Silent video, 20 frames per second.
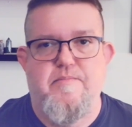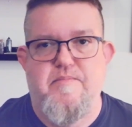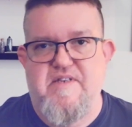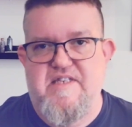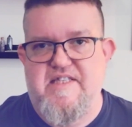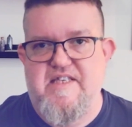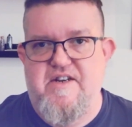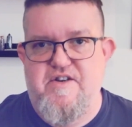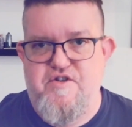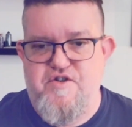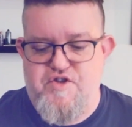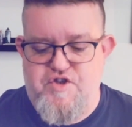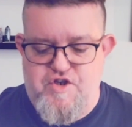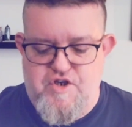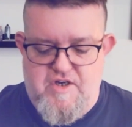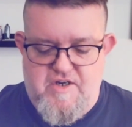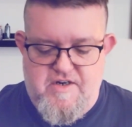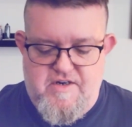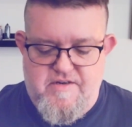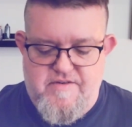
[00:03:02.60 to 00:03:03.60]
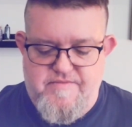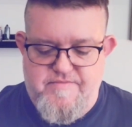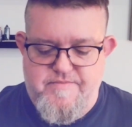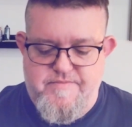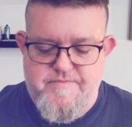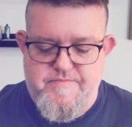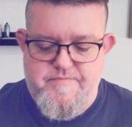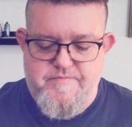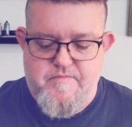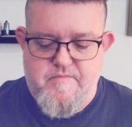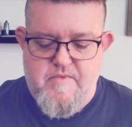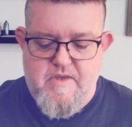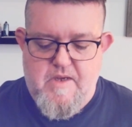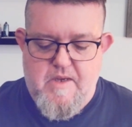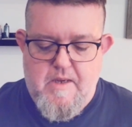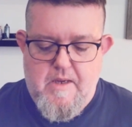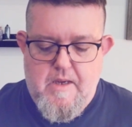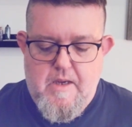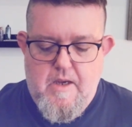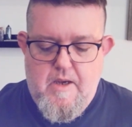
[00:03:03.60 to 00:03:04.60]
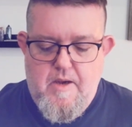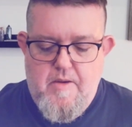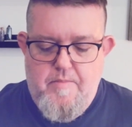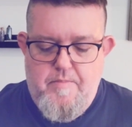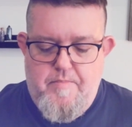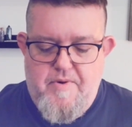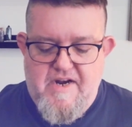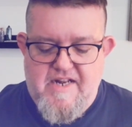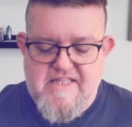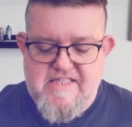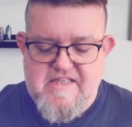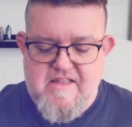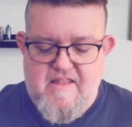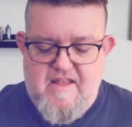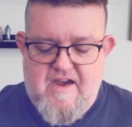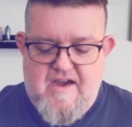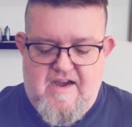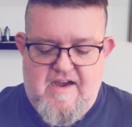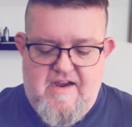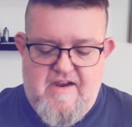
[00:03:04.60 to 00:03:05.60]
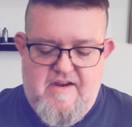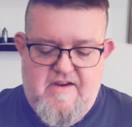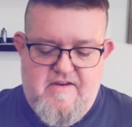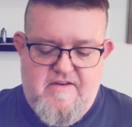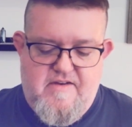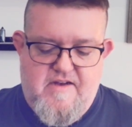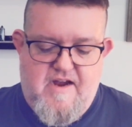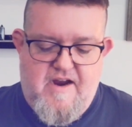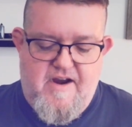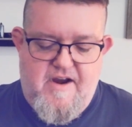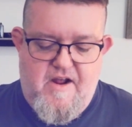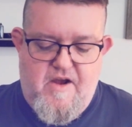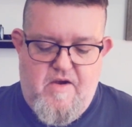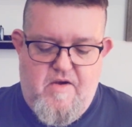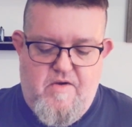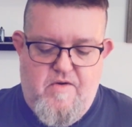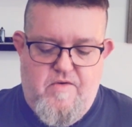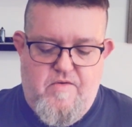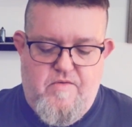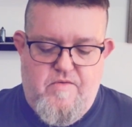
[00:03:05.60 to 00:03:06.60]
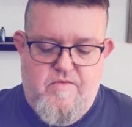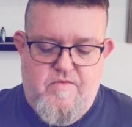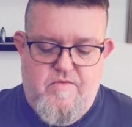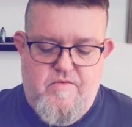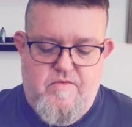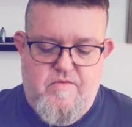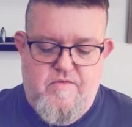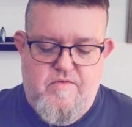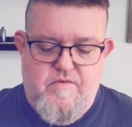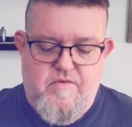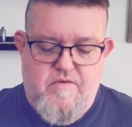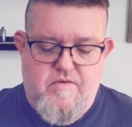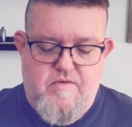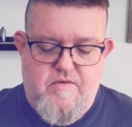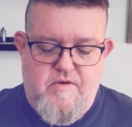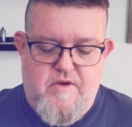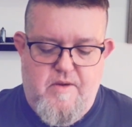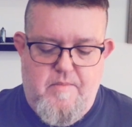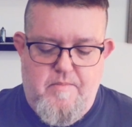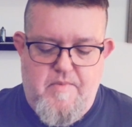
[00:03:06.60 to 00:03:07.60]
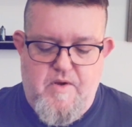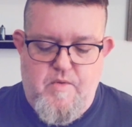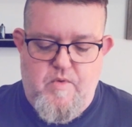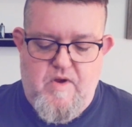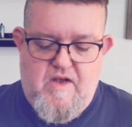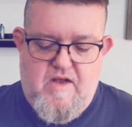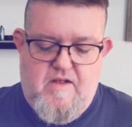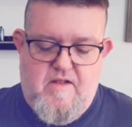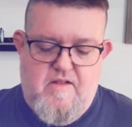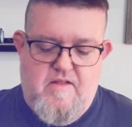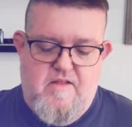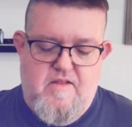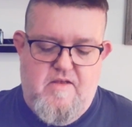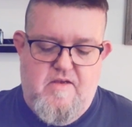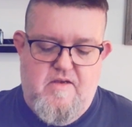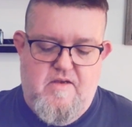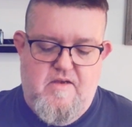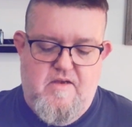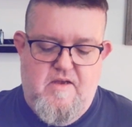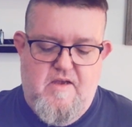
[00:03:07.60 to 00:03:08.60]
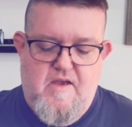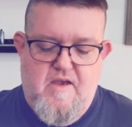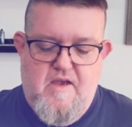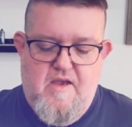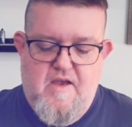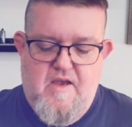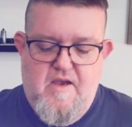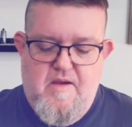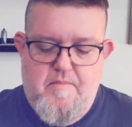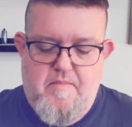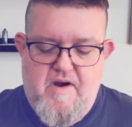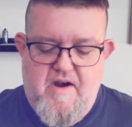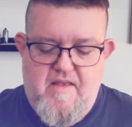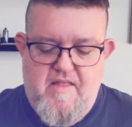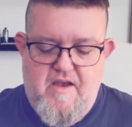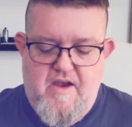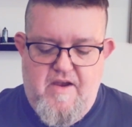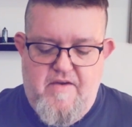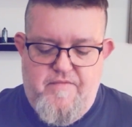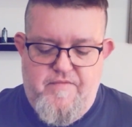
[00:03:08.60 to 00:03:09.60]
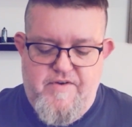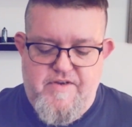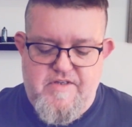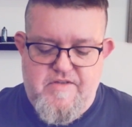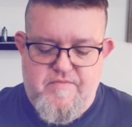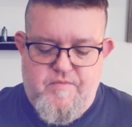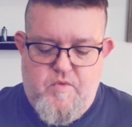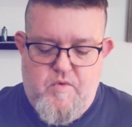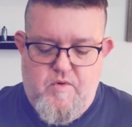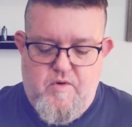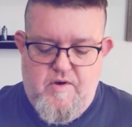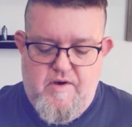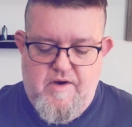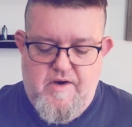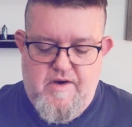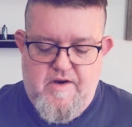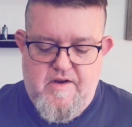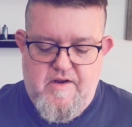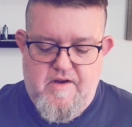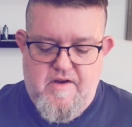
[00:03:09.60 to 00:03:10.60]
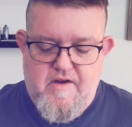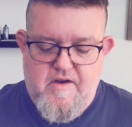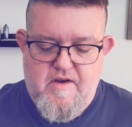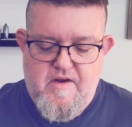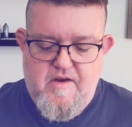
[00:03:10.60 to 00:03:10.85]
misunderstood. But it's a lie, I know. Me well. My life is void,